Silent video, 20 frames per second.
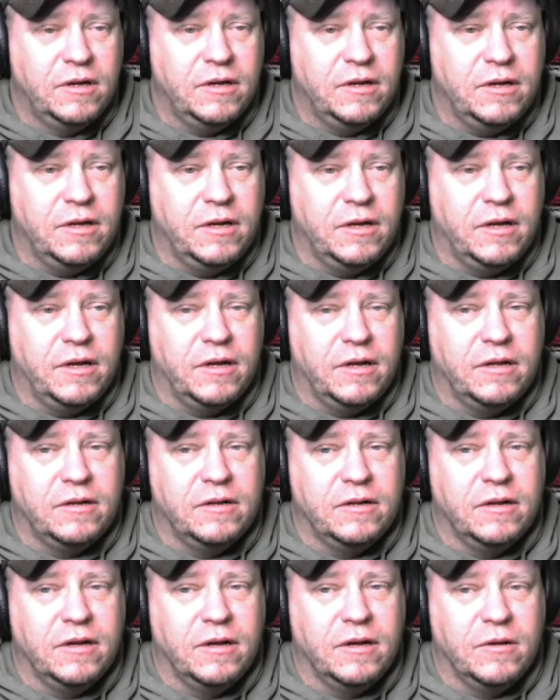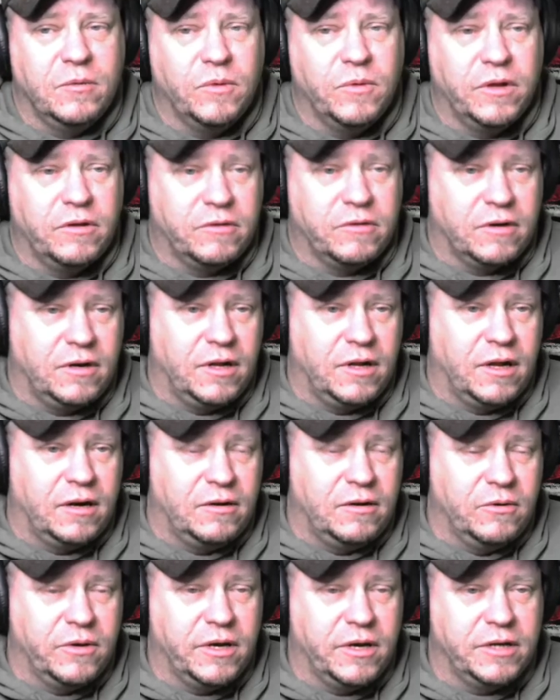and weather in a lot
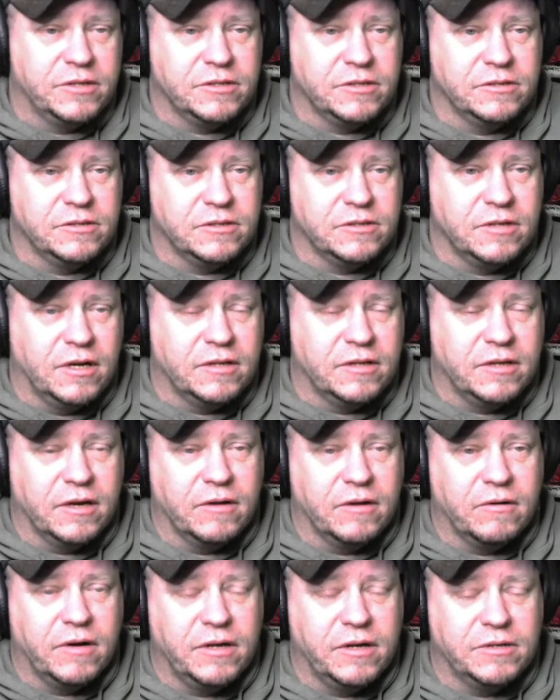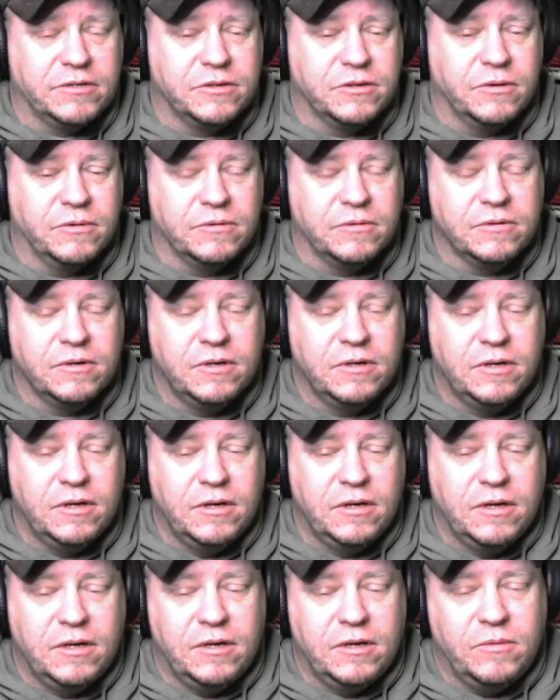of locations is not that great. So
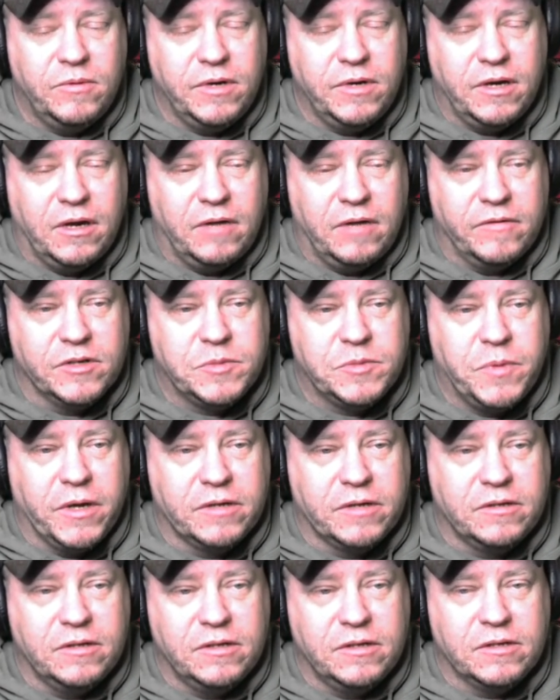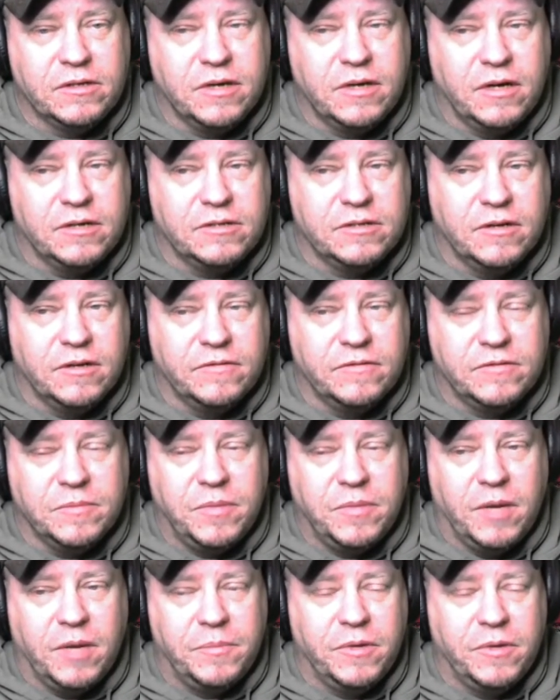we kind of expected this kind of stuff to
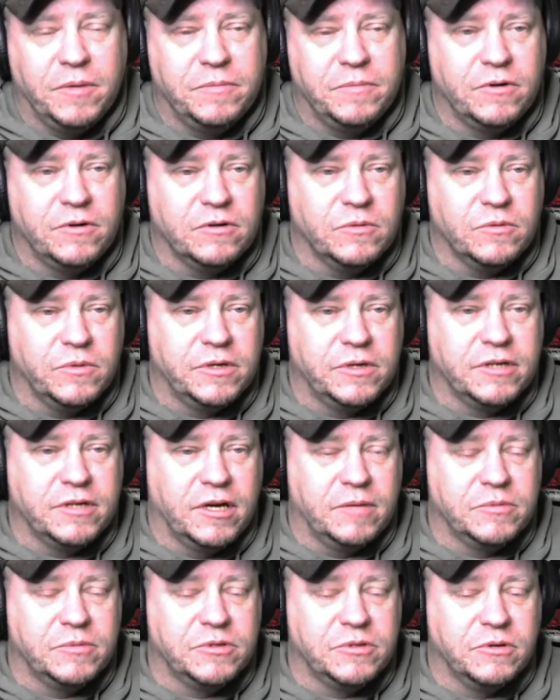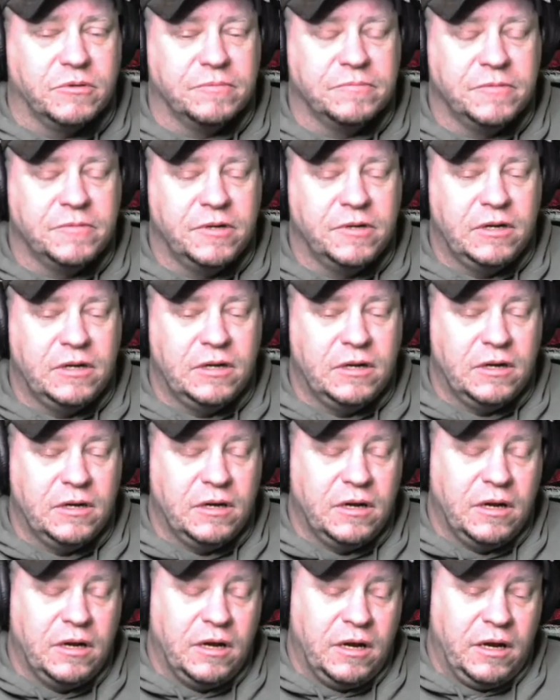pop up during the wintertime. So
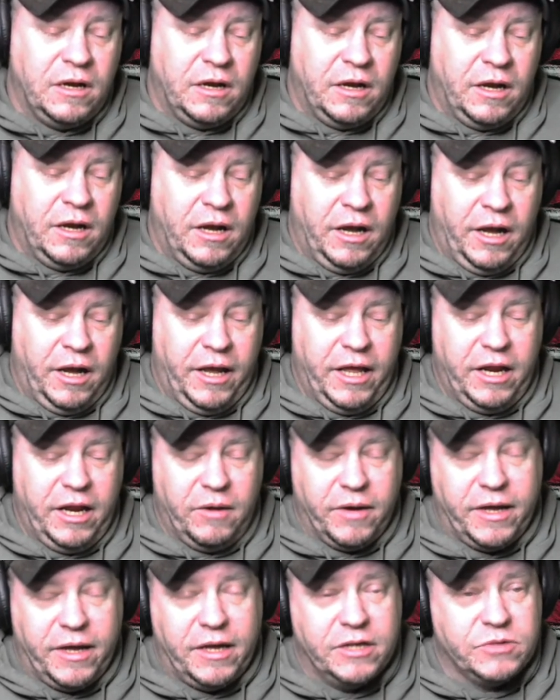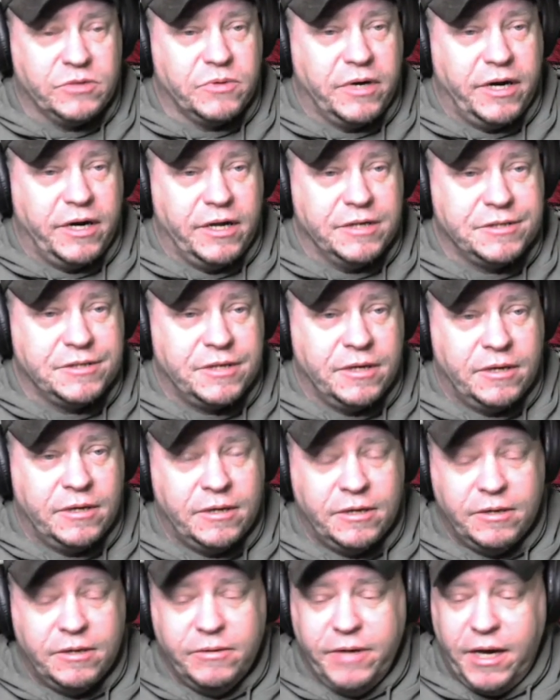anyway, it is what it is.
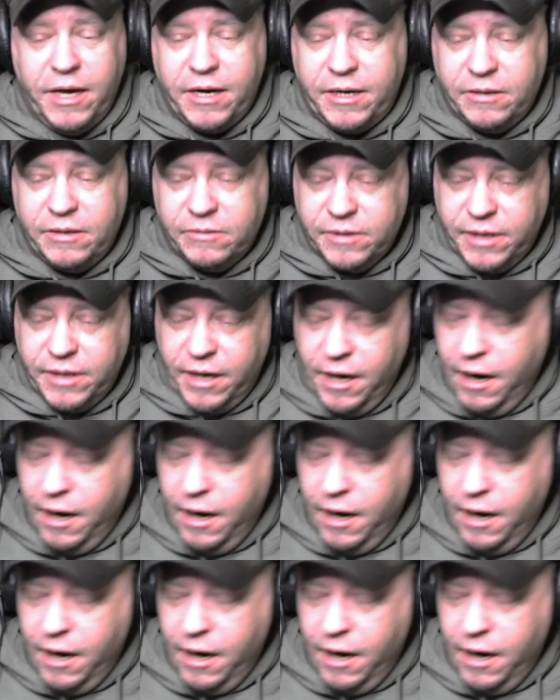We got to deal with it.